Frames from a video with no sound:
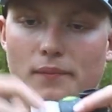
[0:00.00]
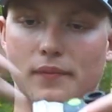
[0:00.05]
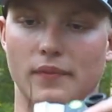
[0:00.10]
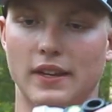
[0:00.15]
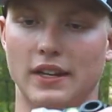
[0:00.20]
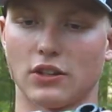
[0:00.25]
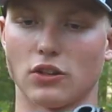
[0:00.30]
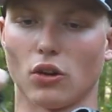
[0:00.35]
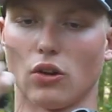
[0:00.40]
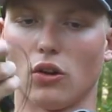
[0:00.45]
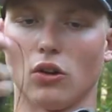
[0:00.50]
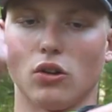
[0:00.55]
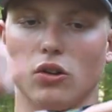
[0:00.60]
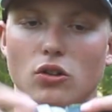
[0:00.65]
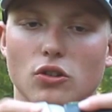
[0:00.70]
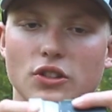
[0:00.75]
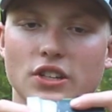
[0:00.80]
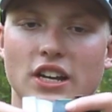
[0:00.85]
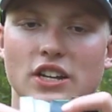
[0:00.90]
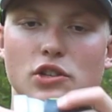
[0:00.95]
these
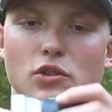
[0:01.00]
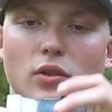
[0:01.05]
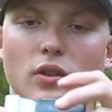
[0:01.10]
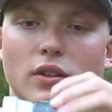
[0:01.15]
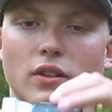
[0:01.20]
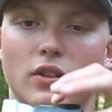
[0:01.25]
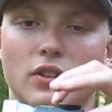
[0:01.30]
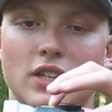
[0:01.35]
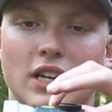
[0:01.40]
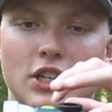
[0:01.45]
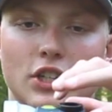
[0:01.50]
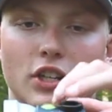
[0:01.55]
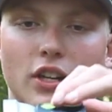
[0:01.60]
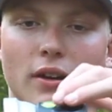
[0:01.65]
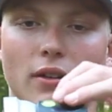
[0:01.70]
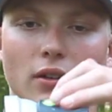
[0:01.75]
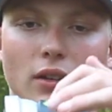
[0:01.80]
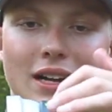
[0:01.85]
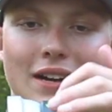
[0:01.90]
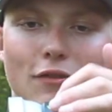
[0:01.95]
holes, and there's actually
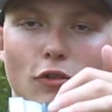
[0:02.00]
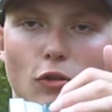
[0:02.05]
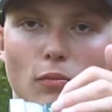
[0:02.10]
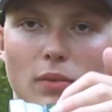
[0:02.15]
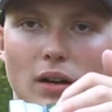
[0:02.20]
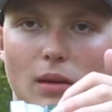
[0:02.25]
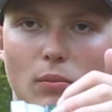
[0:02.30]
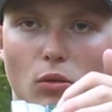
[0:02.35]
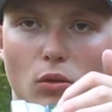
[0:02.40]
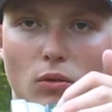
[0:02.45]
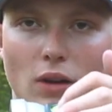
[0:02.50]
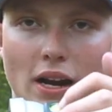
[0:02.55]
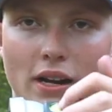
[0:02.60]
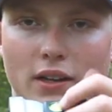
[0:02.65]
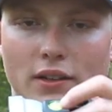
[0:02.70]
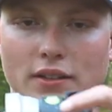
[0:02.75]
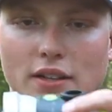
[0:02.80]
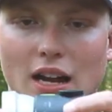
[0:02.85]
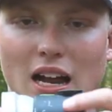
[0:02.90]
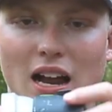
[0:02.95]
a level bubble right
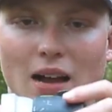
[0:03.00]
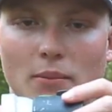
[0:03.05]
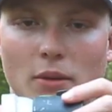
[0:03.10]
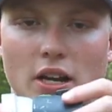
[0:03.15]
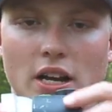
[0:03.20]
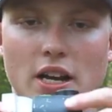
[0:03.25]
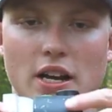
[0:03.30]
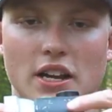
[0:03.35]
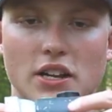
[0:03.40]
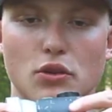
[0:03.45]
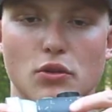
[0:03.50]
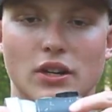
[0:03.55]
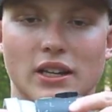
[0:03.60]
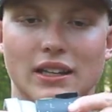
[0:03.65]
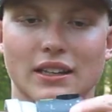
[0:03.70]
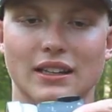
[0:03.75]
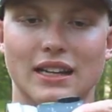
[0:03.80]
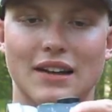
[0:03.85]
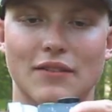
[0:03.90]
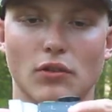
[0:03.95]
on top. You
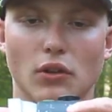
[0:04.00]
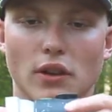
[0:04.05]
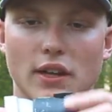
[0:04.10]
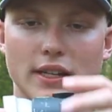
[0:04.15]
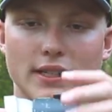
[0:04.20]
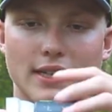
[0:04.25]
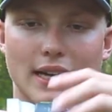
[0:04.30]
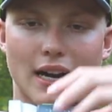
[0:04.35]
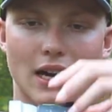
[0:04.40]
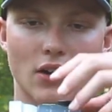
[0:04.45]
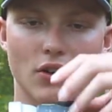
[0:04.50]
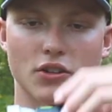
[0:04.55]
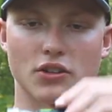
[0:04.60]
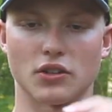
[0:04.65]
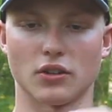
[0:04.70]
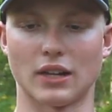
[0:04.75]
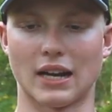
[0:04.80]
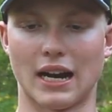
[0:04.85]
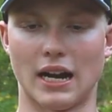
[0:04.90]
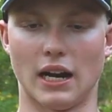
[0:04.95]
can level this out
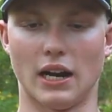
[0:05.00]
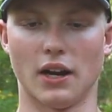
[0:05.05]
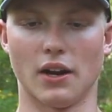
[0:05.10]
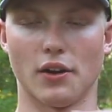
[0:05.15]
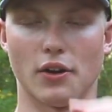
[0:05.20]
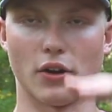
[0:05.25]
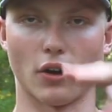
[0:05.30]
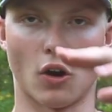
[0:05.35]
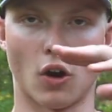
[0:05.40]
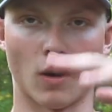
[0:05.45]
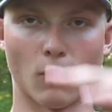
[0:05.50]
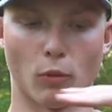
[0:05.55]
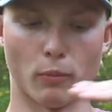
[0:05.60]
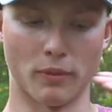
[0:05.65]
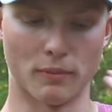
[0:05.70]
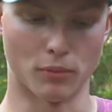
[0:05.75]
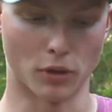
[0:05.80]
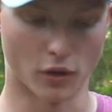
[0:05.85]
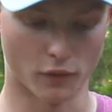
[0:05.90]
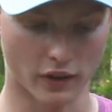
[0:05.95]
so that your arm will
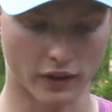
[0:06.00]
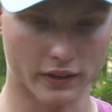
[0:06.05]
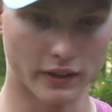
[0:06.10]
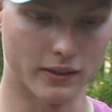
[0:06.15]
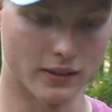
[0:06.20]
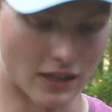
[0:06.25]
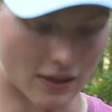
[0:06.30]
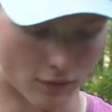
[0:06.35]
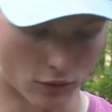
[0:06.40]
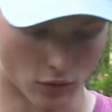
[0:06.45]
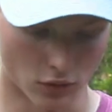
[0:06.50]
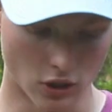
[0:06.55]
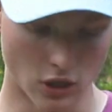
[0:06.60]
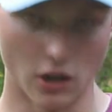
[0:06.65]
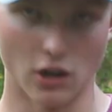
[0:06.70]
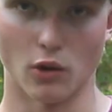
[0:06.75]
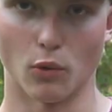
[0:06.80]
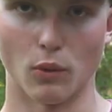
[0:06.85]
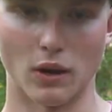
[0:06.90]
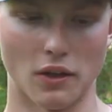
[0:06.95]
be perfectly level,
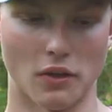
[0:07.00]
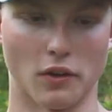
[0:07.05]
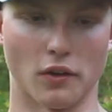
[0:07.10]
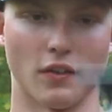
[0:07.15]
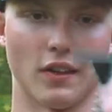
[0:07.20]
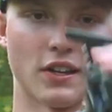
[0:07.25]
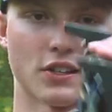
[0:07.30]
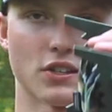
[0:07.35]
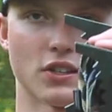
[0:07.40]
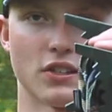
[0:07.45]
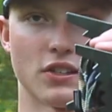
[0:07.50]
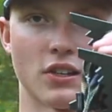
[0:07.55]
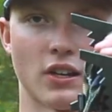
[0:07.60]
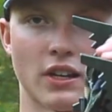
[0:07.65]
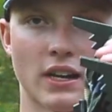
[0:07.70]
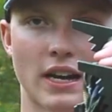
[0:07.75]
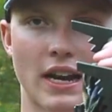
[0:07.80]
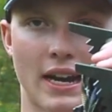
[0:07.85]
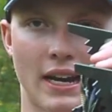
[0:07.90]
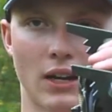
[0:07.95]
whether this is
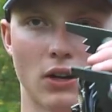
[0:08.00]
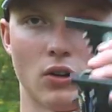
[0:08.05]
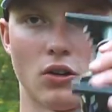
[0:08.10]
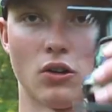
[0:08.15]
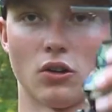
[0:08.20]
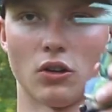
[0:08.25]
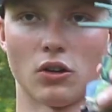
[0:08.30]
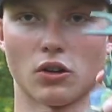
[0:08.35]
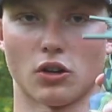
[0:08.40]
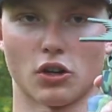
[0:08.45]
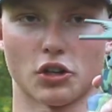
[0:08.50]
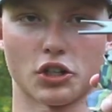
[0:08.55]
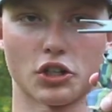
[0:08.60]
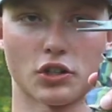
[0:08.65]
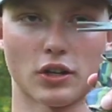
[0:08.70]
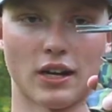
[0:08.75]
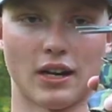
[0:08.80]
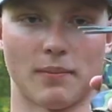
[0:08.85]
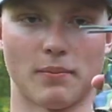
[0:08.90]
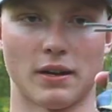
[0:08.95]
on an angle or
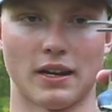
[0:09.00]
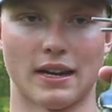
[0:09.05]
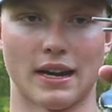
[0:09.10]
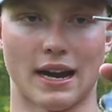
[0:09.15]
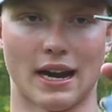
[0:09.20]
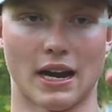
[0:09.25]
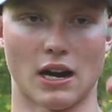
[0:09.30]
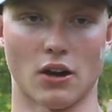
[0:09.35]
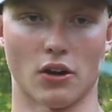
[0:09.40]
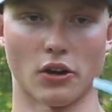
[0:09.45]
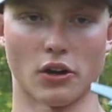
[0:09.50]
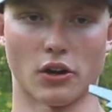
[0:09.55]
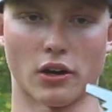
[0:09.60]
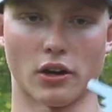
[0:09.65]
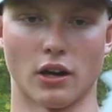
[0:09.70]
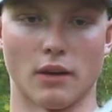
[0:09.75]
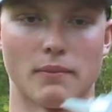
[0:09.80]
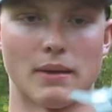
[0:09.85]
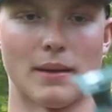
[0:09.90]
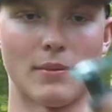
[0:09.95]
straight up and down,
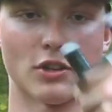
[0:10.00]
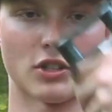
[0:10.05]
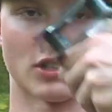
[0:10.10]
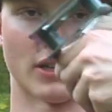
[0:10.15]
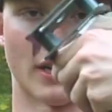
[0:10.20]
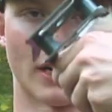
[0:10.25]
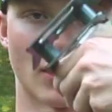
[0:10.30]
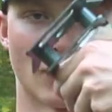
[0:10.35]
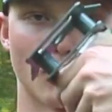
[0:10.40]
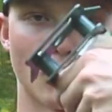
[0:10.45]
or maybe it's on like a